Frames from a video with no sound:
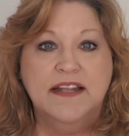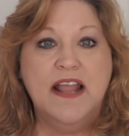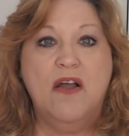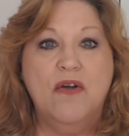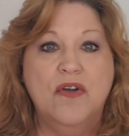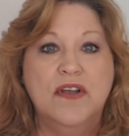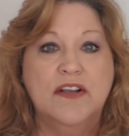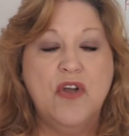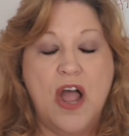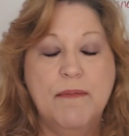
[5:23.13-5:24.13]
Now,
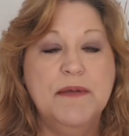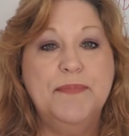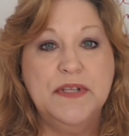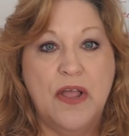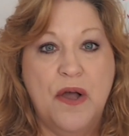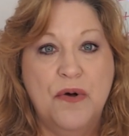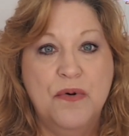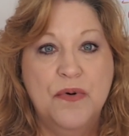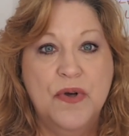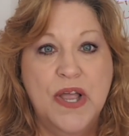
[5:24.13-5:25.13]
comment below